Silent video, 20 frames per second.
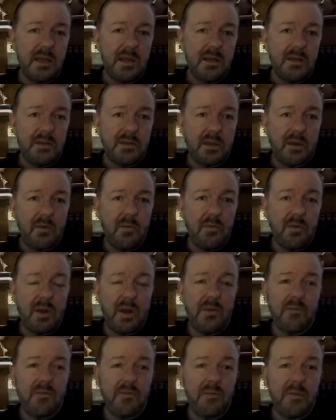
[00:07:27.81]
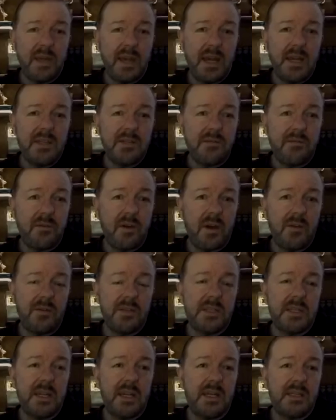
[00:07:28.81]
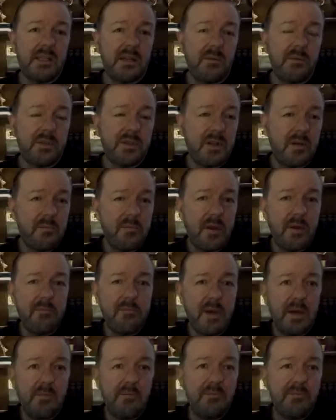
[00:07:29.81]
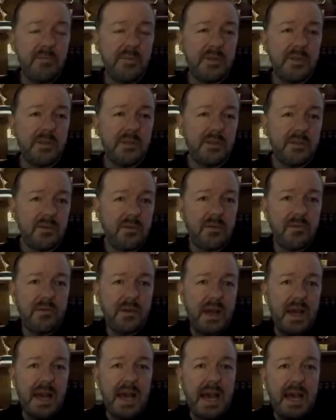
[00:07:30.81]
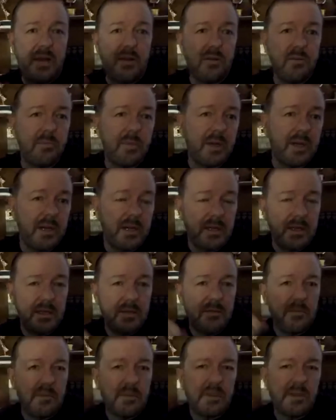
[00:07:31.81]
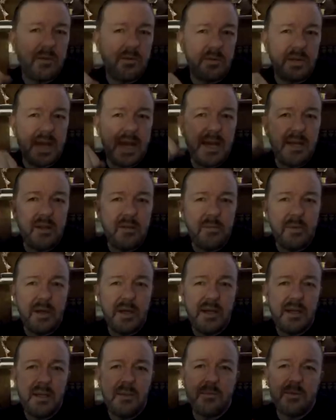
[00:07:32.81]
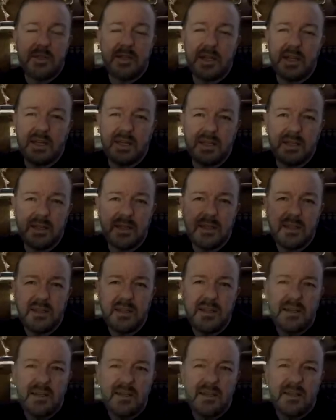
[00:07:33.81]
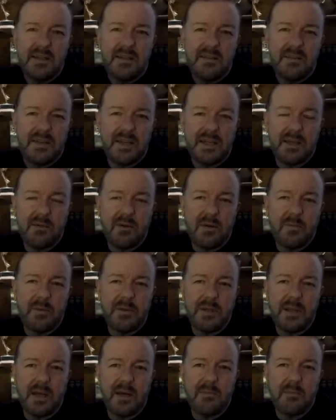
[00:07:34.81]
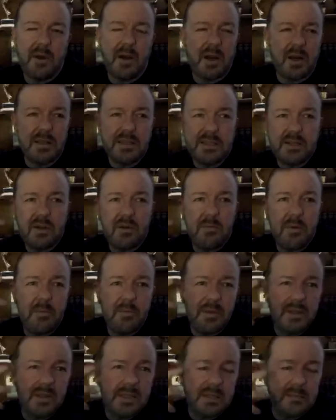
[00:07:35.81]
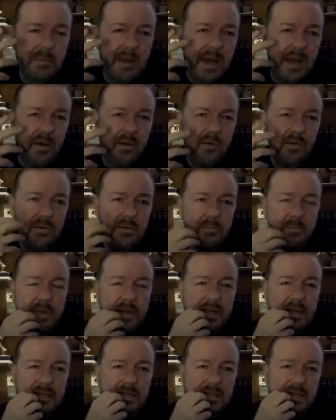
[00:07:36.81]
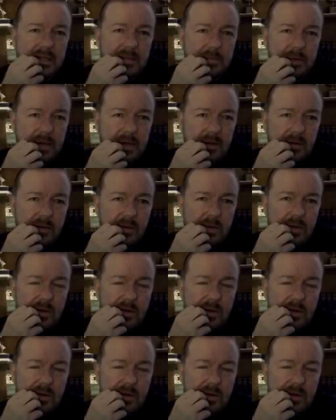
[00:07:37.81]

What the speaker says: So, like, from the age of 5 and 6, I was on my mum's sort of Alba. What's it called? Alba? It was like a thing you opened up. I can still remember the smell, the plastic smell.